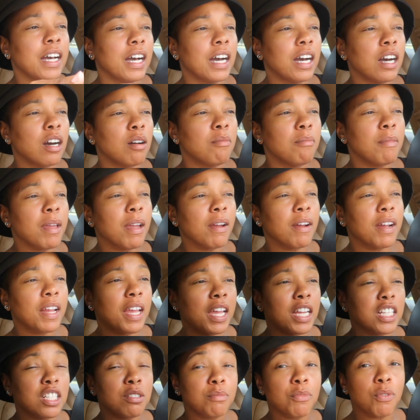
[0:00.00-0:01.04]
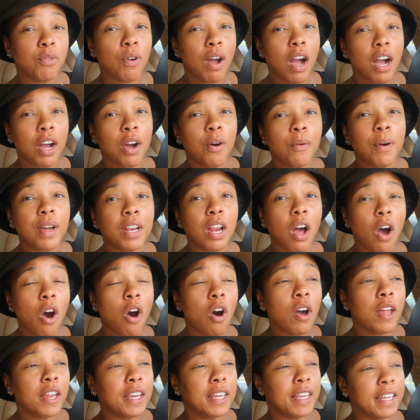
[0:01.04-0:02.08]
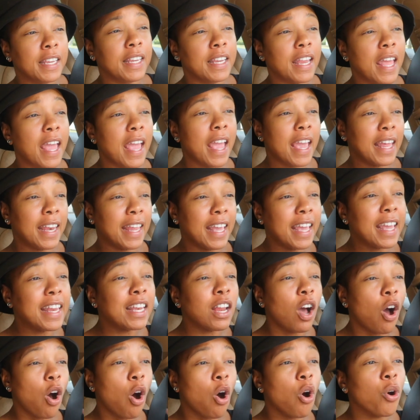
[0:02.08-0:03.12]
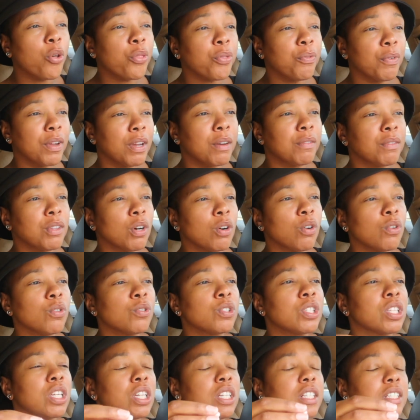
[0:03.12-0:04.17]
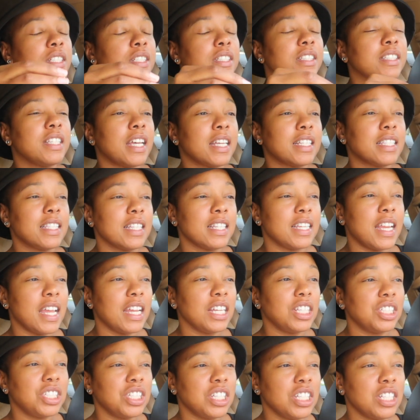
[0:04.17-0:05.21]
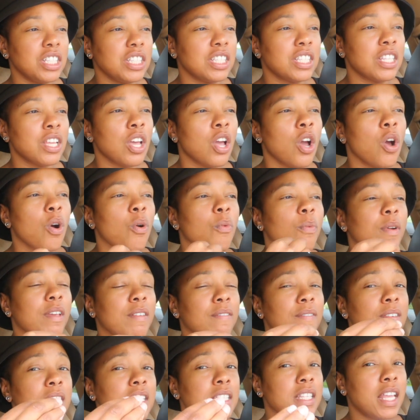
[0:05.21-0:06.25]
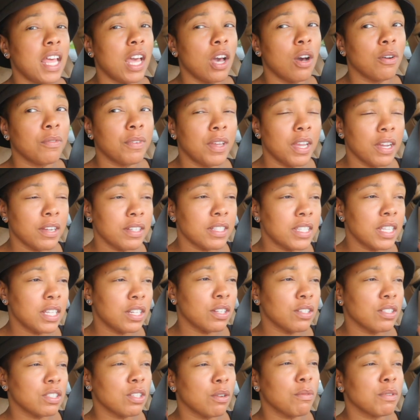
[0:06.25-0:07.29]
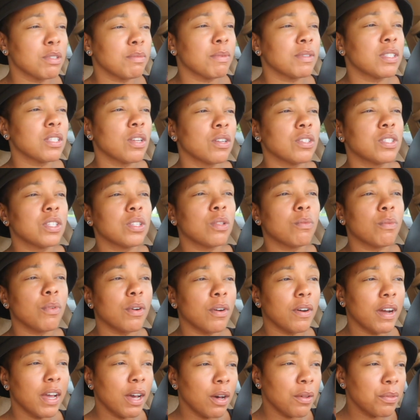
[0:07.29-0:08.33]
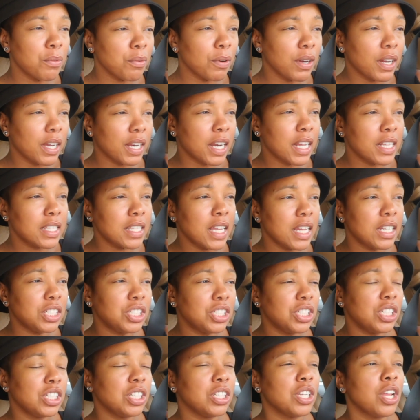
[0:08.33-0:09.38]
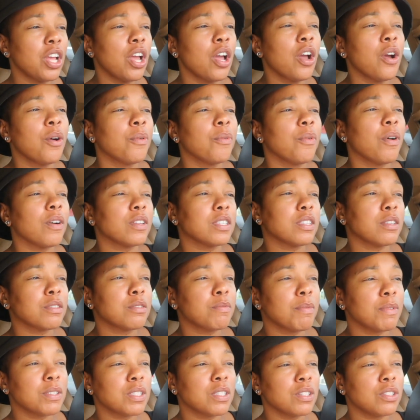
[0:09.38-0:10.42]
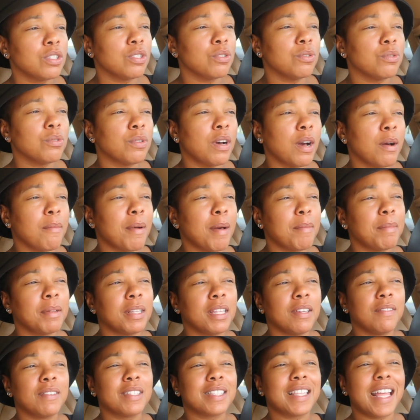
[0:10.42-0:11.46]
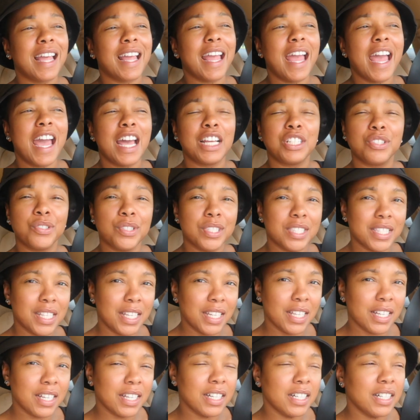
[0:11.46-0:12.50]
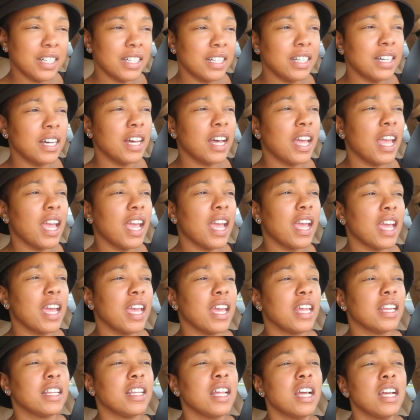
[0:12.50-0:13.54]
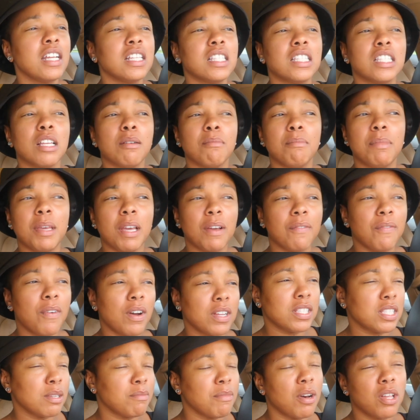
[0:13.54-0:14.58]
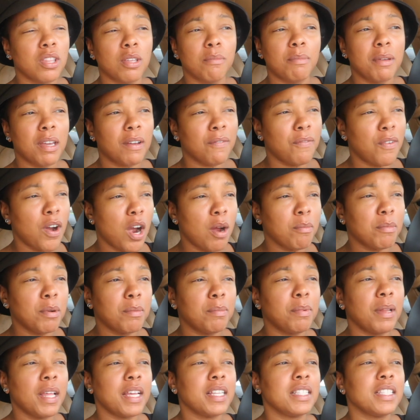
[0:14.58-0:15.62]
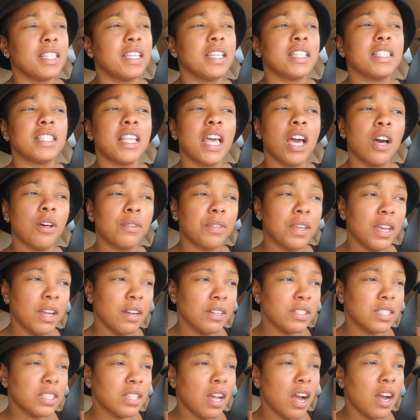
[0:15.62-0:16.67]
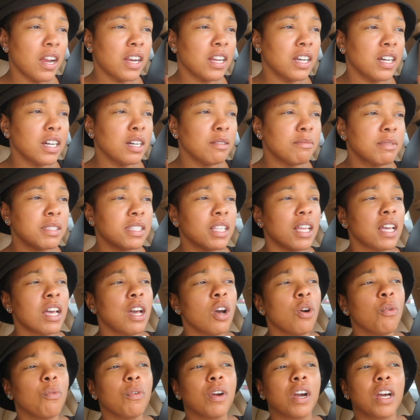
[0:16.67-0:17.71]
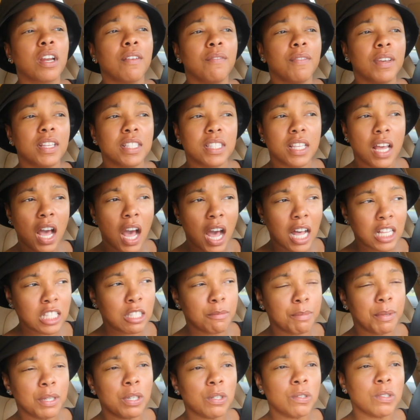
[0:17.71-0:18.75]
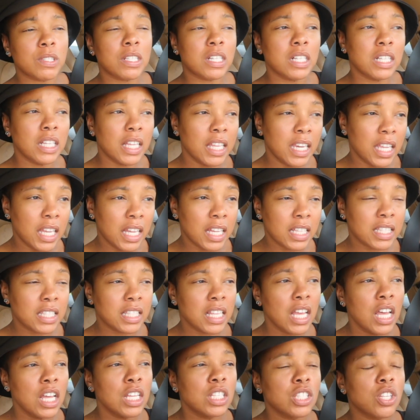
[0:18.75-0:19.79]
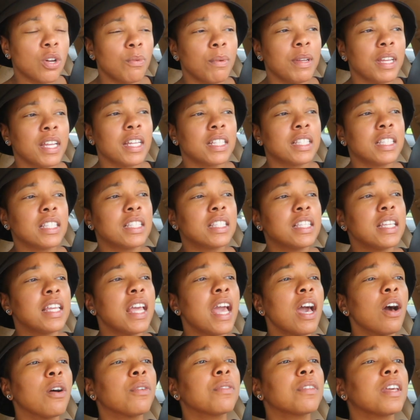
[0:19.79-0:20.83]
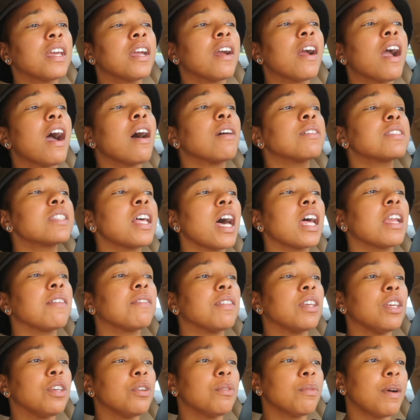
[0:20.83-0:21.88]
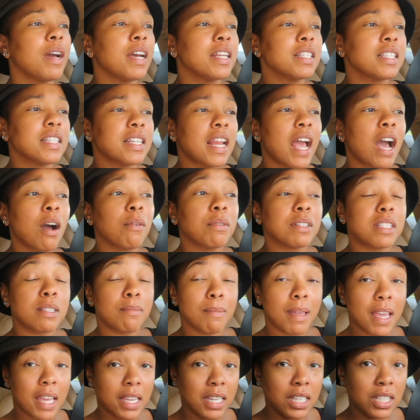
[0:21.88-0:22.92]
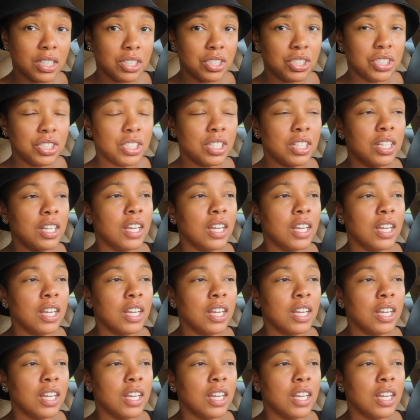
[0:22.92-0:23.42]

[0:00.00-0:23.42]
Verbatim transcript: um, Marrakesh, Morocco, and all and then and in all three of those destinations, we visit healthcare centers. So we're supposed to go to the World Health Organization. We're also supposed to do, um, I believe it's like AstraZeneca and some big, some other big pharma places, healthcare startups. We're going to visit hospitals, clinics, so we get to see healthcare outside of the U.S. and how it's managed